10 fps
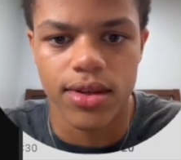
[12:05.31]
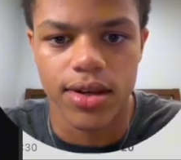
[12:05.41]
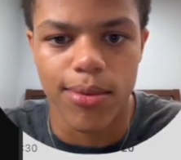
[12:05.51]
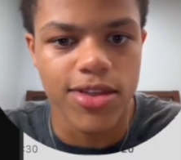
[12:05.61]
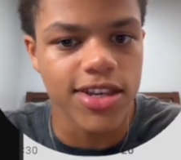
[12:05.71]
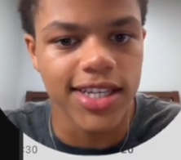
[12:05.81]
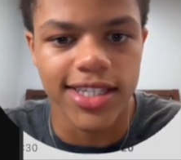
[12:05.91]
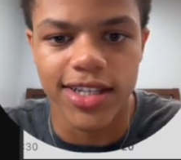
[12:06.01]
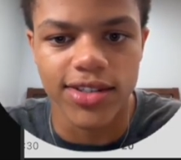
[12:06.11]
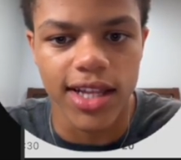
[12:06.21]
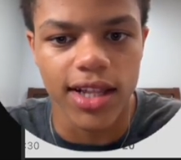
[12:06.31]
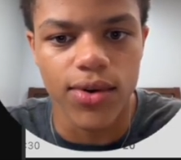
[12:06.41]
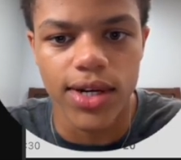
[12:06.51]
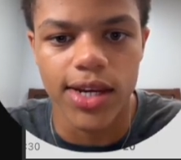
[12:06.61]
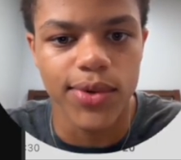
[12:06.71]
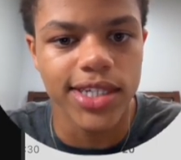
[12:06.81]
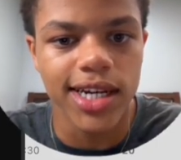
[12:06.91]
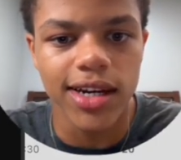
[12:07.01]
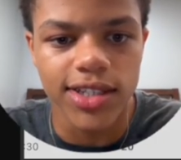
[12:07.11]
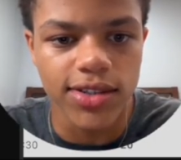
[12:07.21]
I'm gonna just say sell side liquidity. We took
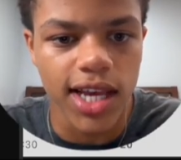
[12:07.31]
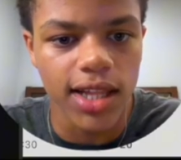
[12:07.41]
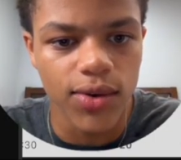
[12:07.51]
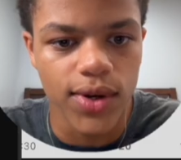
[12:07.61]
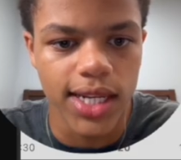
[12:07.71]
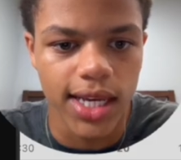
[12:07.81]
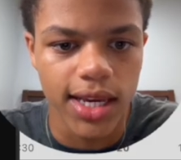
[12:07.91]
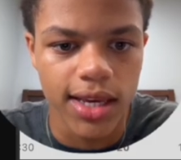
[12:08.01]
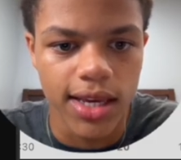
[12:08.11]
out sell side liquidity,